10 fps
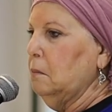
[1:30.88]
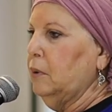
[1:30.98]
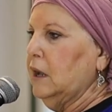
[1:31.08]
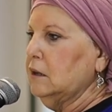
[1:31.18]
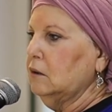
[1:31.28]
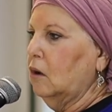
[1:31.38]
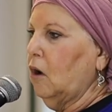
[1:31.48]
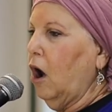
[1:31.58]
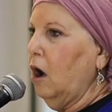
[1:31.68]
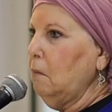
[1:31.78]
But
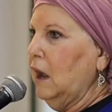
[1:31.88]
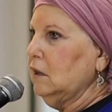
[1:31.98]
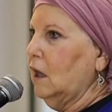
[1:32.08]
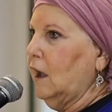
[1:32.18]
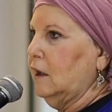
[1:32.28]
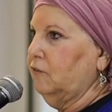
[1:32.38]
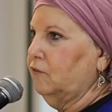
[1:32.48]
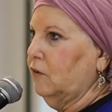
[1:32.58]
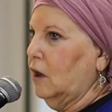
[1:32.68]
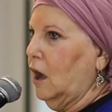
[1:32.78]
all my
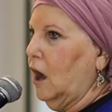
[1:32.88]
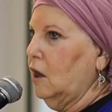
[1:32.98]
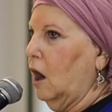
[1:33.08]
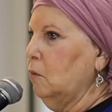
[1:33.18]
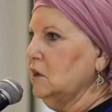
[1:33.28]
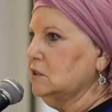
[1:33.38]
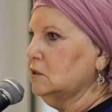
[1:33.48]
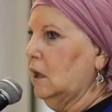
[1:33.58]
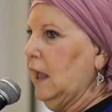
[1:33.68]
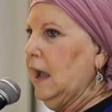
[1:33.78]
life, I
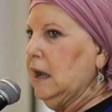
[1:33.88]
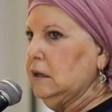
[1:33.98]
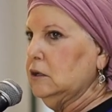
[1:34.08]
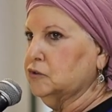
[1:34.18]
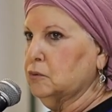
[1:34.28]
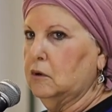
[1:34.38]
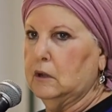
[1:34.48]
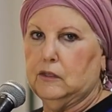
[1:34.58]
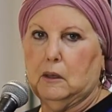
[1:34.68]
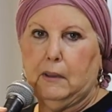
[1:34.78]
always had Israel
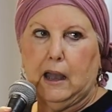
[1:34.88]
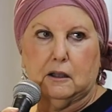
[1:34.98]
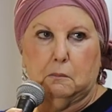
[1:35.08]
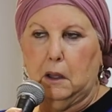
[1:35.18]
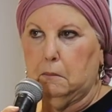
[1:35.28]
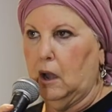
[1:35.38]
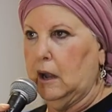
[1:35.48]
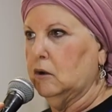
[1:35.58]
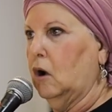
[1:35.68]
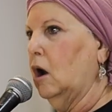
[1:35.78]
in the back of my
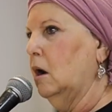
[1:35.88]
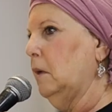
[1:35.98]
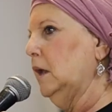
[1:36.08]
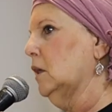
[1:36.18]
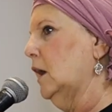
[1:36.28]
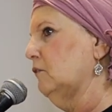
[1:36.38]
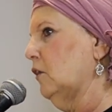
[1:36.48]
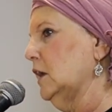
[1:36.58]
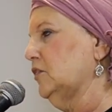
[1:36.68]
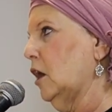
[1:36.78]
mind. All my life,
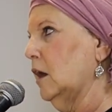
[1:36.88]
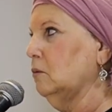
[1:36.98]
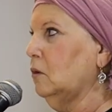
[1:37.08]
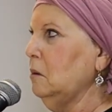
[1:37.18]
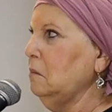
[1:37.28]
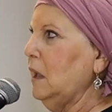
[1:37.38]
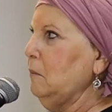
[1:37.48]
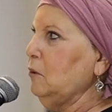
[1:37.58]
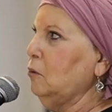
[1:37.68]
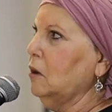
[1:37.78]
I thought, well,
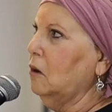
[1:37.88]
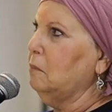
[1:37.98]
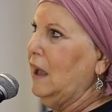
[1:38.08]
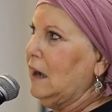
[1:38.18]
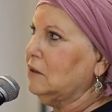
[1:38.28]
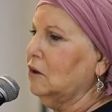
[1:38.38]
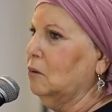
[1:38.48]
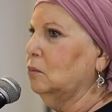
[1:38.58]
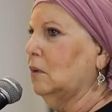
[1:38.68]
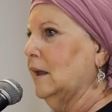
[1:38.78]
maybe we'll go back
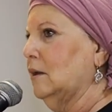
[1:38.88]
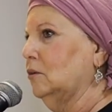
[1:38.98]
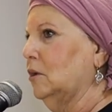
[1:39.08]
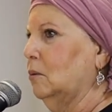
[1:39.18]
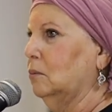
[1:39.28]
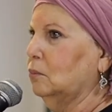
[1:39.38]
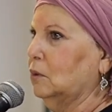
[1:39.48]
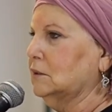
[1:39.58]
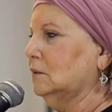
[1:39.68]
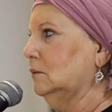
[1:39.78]
there. I don't know
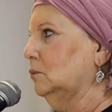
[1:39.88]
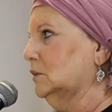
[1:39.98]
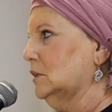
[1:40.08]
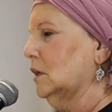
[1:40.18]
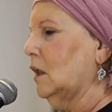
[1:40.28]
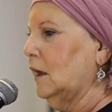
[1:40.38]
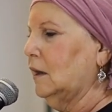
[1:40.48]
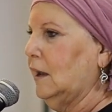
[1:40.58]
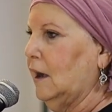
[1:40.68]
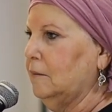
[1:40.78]
what's it
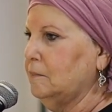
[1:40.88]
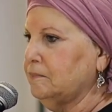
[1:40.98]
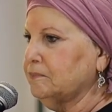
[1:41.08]
like now.